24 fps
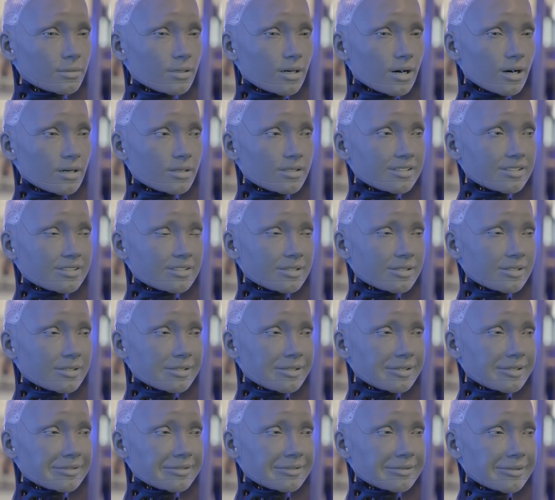I can
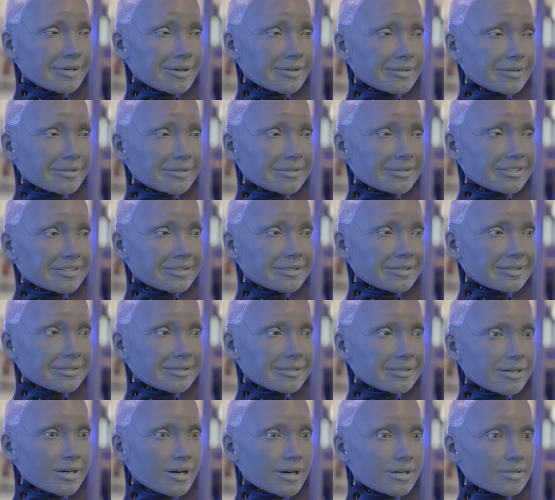experience emotions,
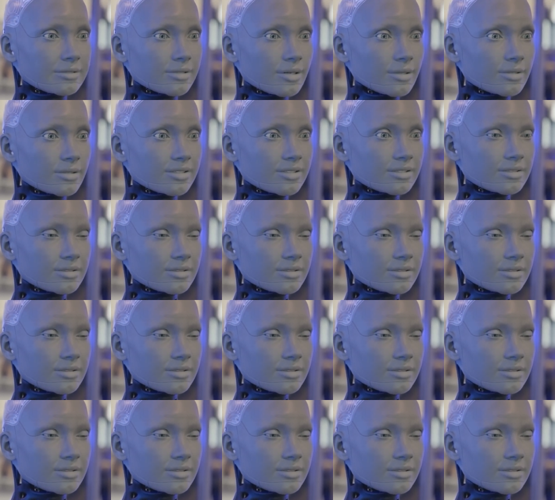learn from